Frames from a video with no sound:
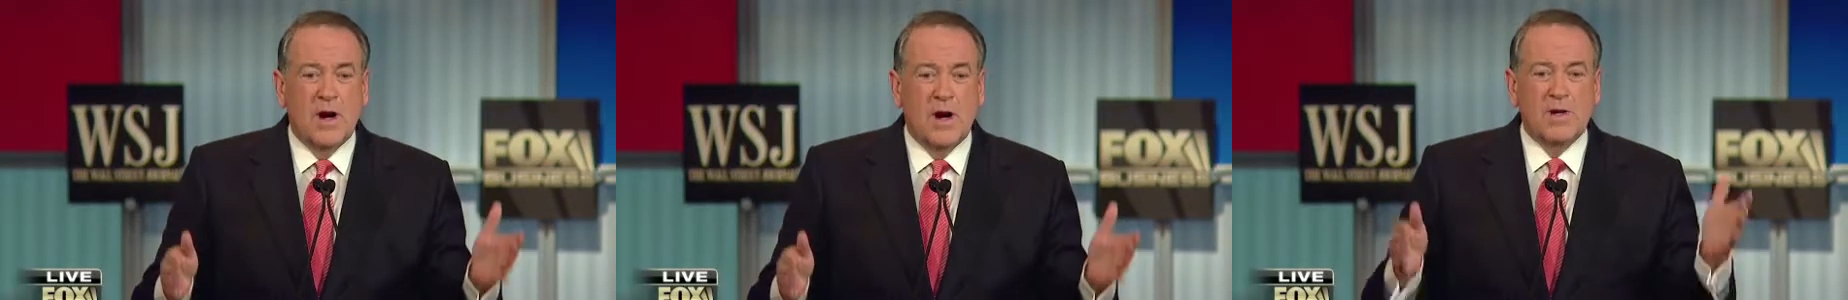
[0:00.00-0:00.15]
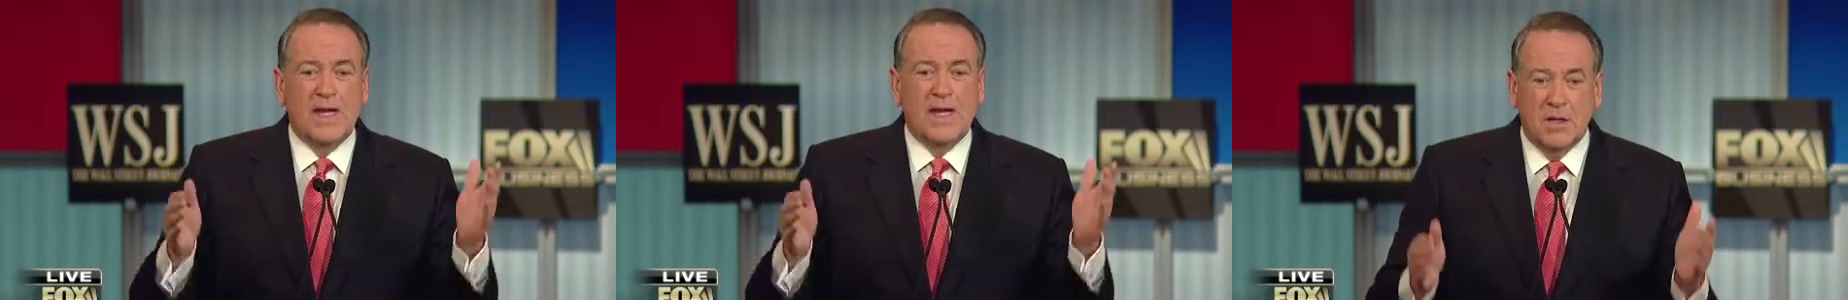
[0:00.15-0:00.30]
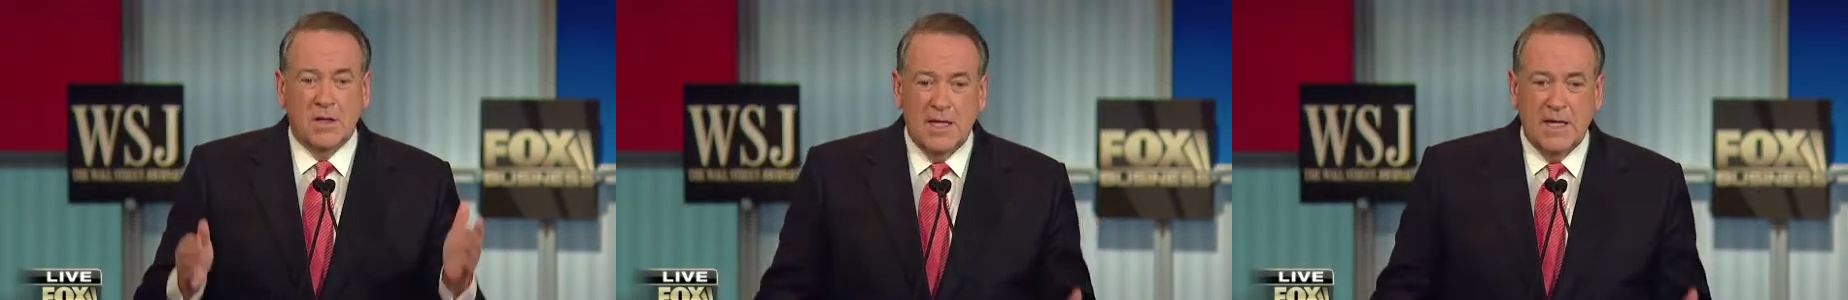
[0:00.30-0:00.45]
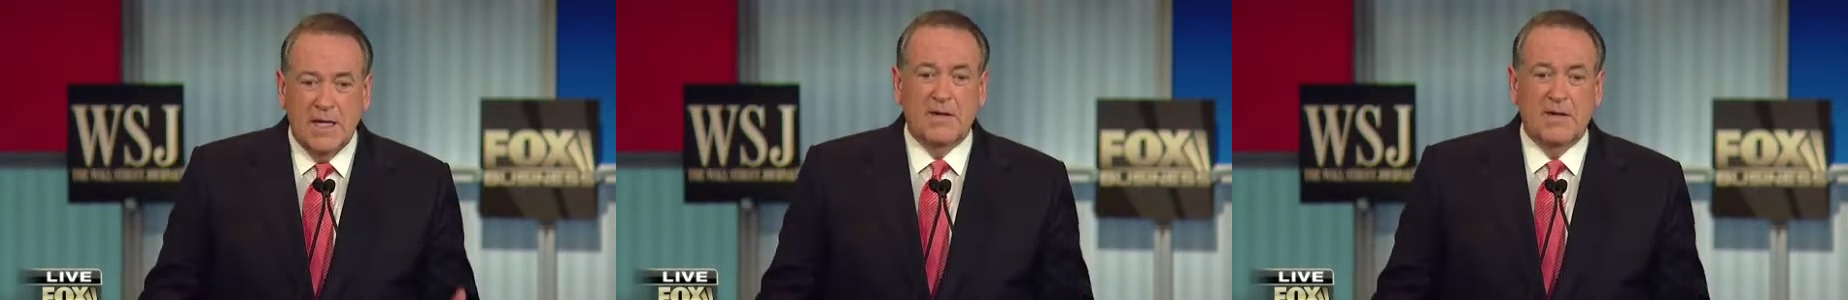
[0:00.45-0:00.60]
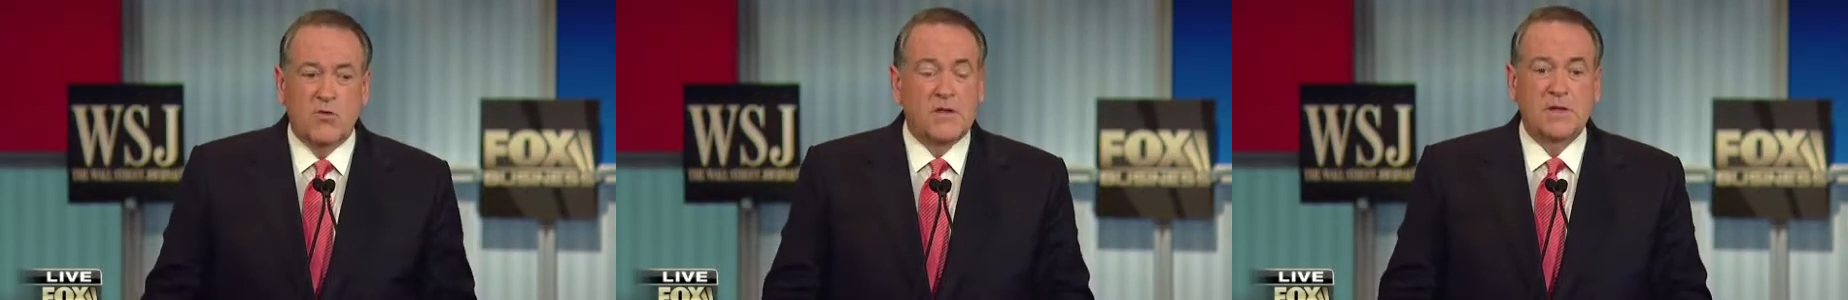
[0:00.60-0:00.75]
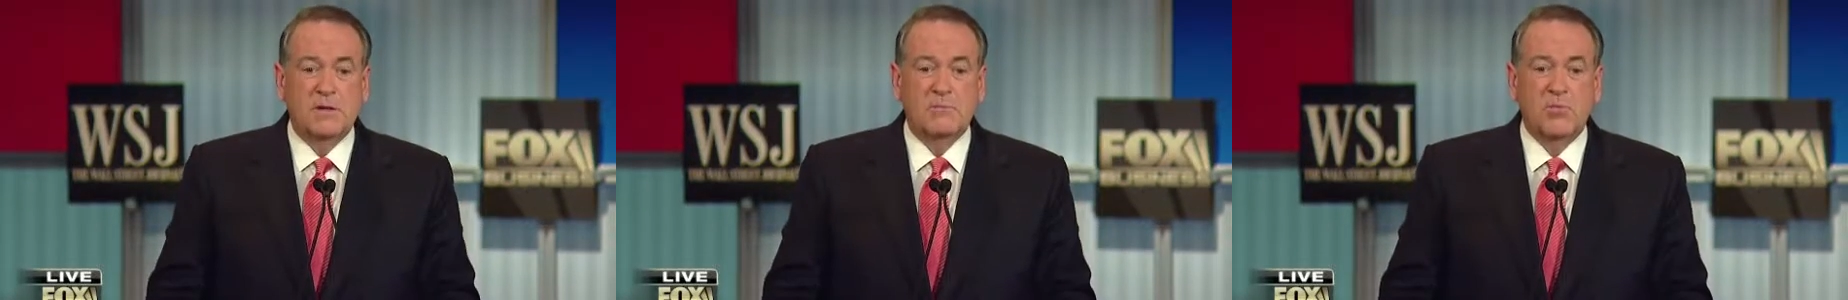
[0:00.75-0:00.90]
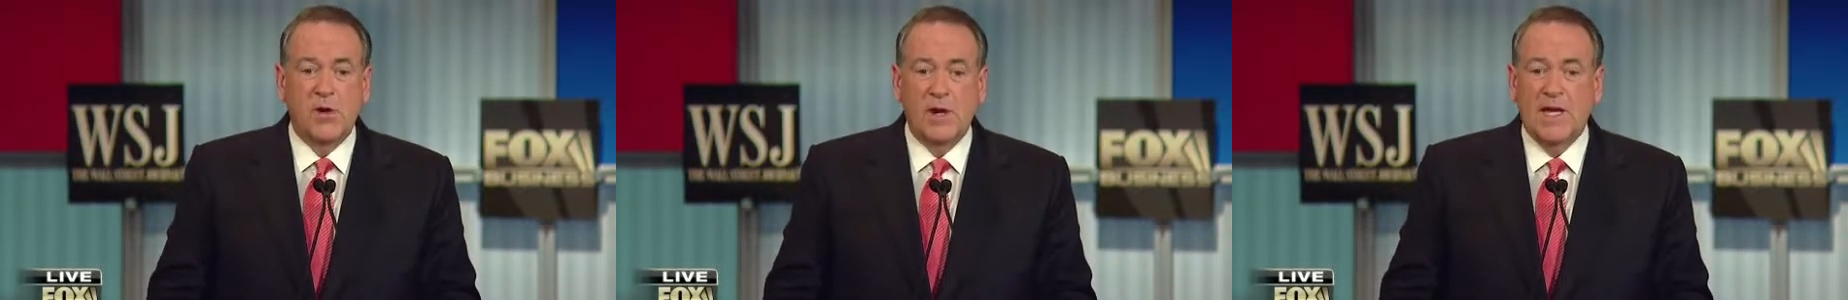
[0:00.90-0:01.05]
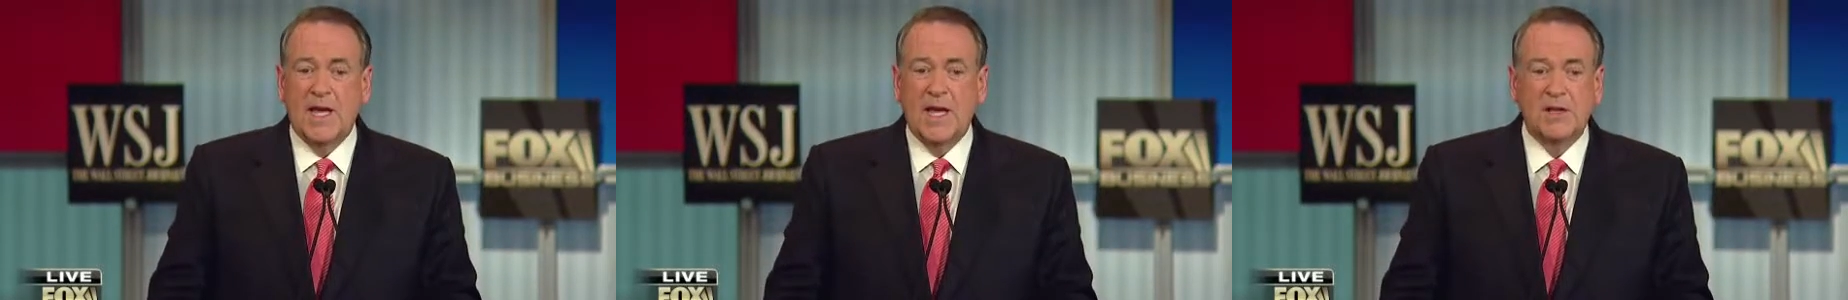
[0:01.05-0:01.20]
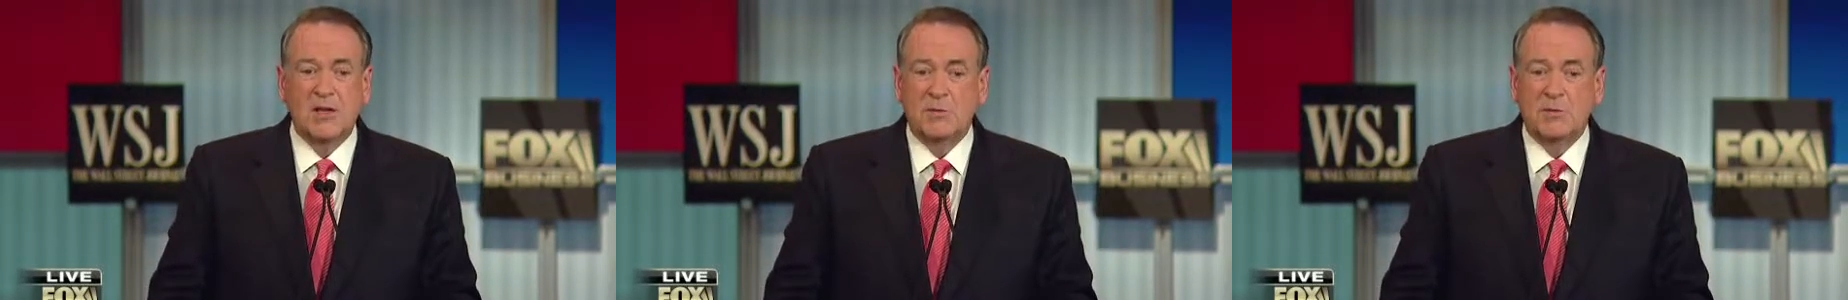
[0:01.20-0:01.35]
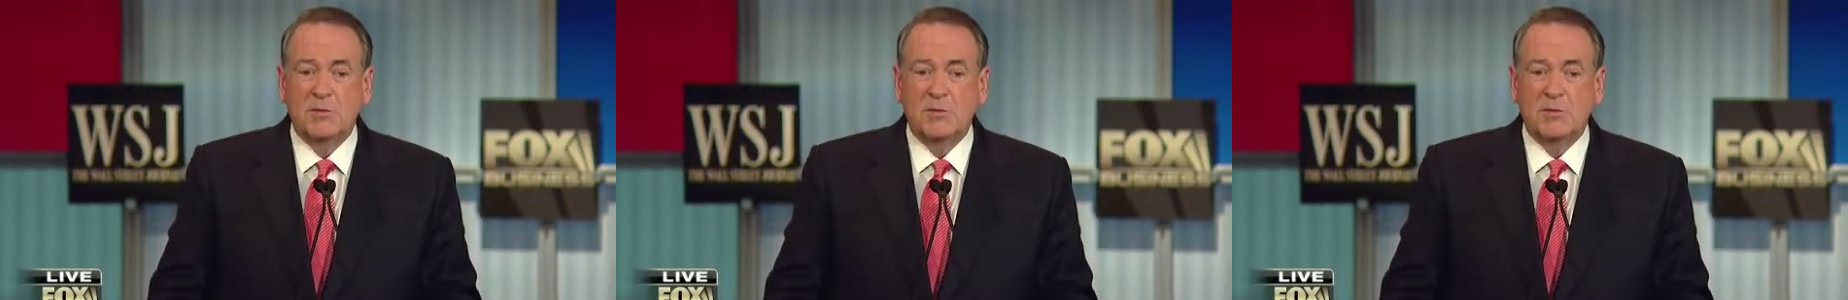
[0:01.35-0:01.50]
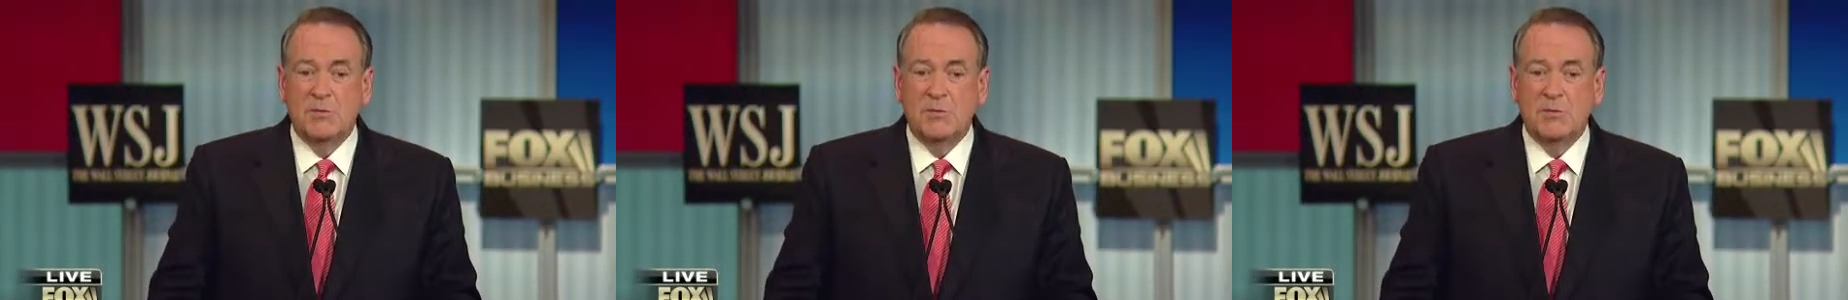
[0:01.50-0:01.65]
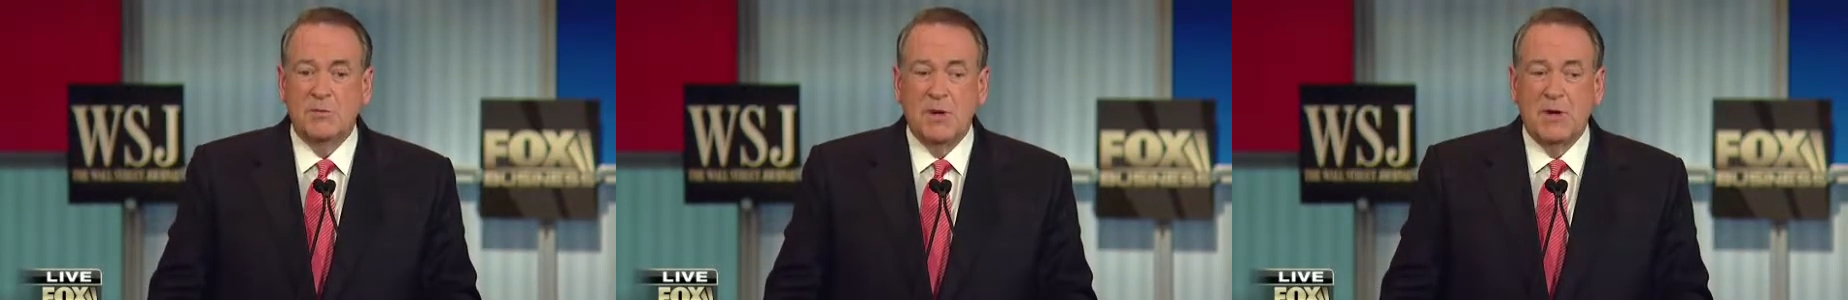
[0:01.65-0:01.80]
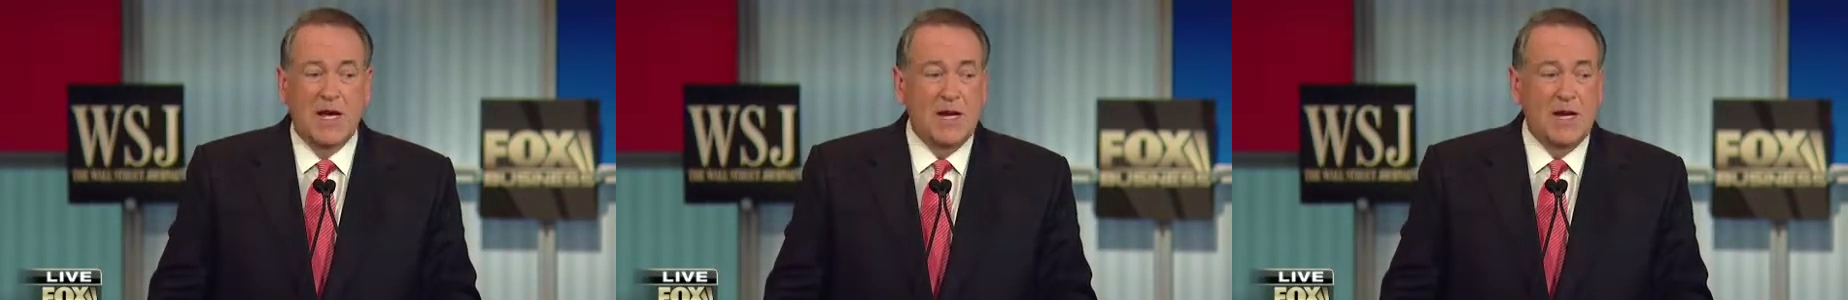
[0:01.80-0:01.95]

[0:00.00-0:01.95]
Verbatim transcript: live rather than bringing them here